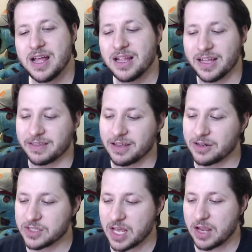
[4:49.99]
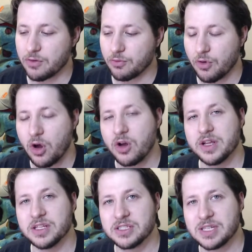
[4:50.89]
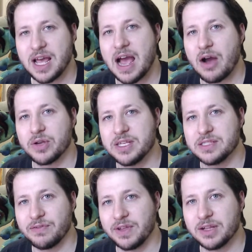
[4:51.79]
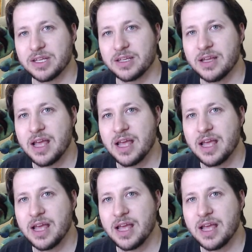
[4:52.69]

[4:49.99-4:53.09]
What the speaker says: Like, there's a rawness to how he's feeling